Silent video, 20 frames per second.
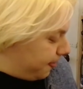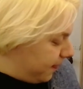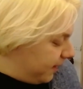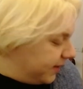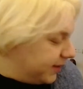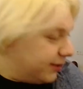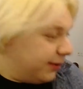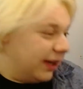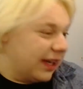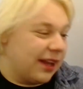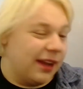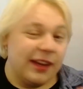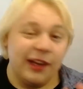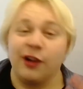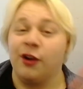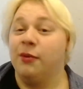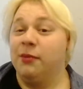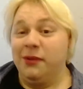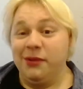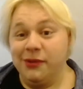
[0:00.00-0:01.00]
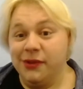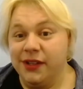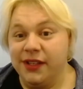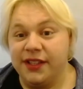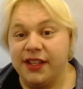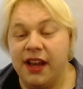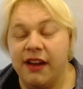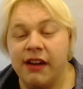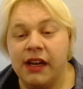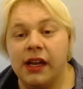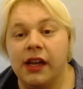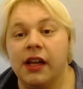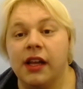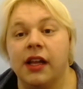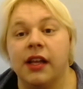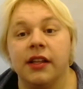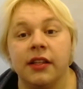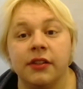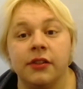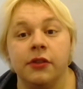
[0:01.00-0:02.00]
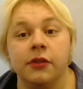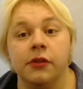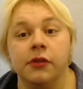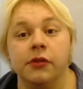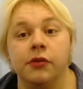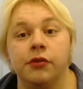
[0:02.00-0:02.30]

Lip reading: So I kind of controlled this area to